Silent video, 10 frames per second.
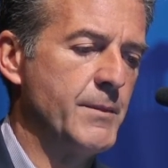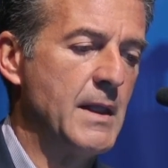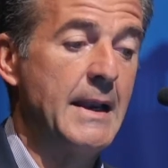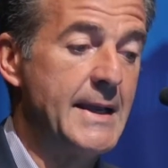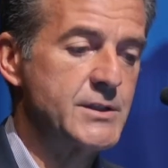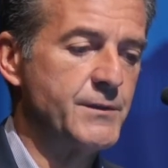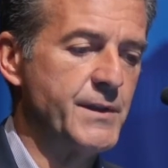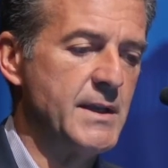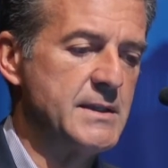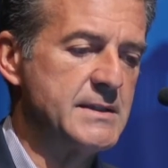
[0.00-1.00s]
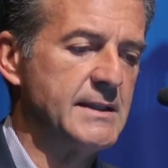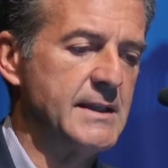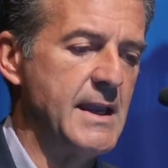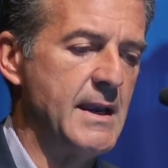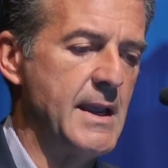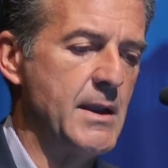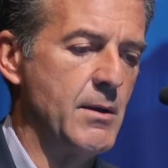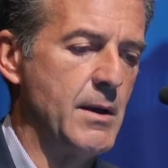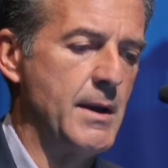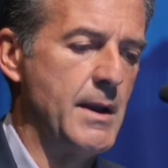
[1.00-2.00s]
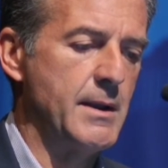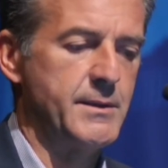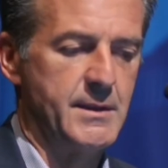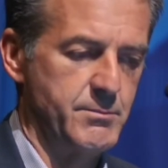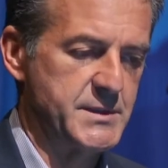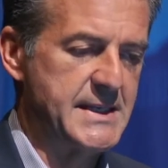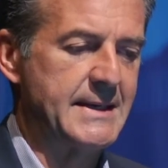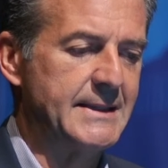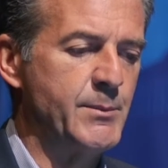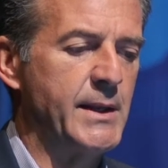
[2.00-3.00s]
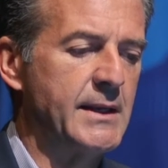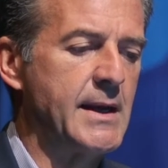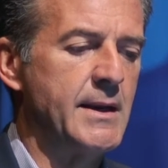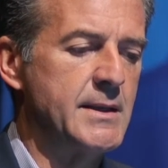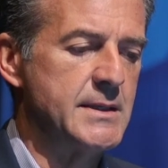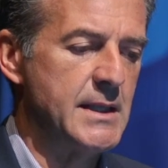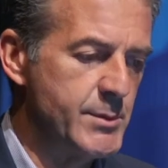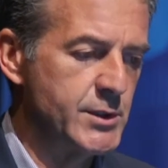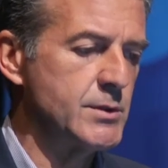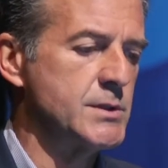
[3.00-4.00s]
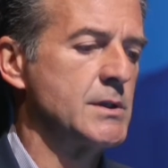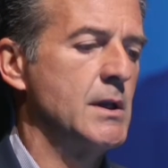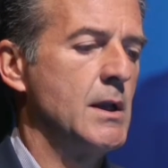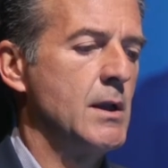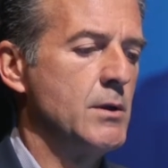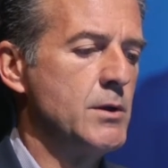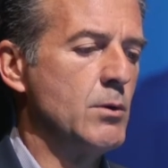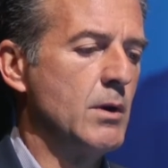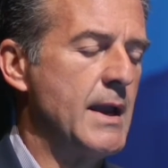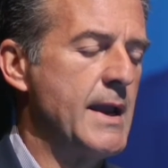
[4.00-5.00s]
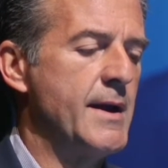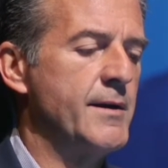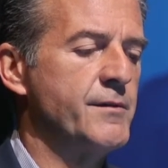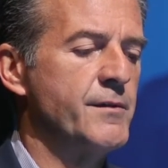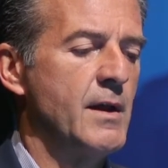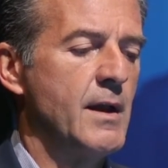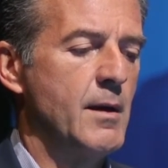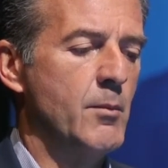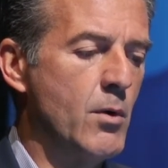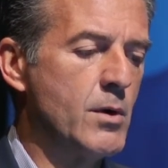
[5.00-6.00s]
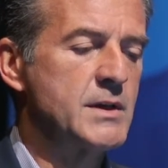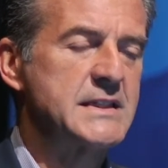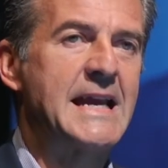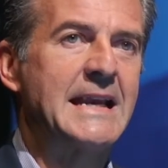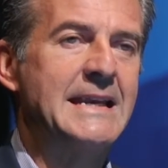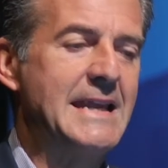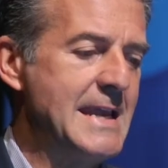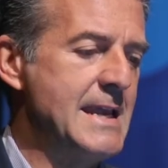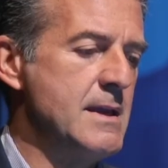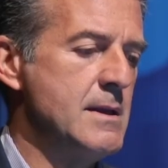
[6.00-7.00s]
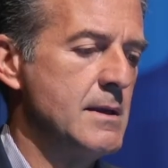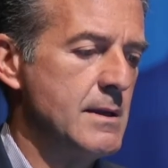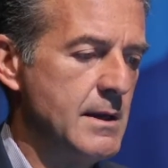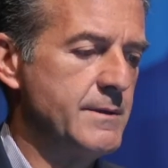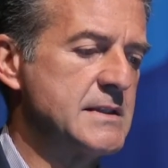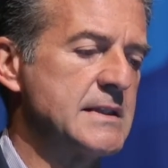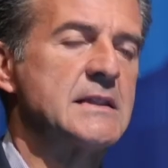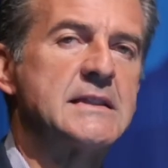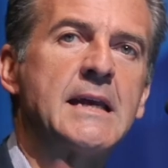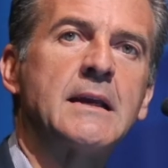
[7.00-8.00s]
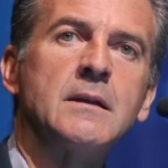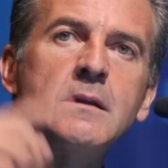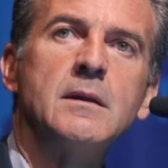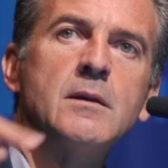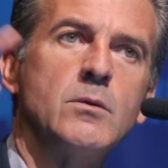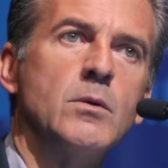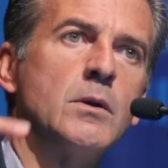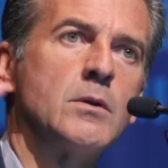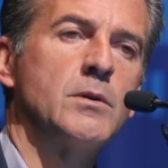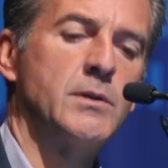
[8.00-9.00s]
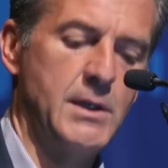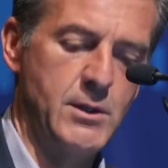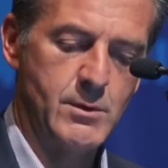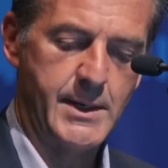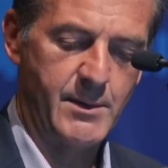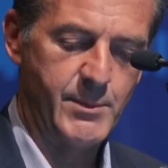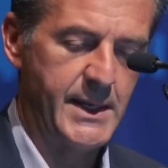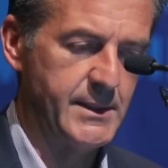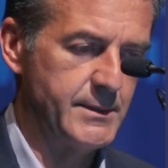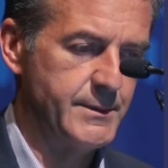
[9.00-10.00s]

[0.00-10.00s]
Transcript: less of the CDKNA, the cyclin-dependent kinase inhibitors. You will have more cyclin E, and the cell cycle will continue unabated.